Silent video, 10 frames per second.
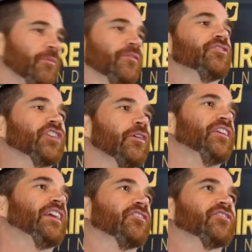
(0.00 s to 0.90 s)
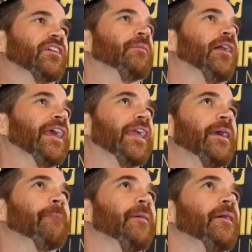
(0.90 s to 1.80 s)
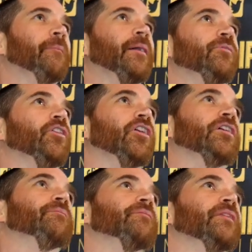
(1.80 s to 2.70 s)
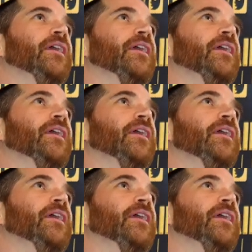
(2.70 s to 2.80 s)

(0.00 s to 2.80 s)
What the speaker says: Joe thinks I'm like him, but I'm not.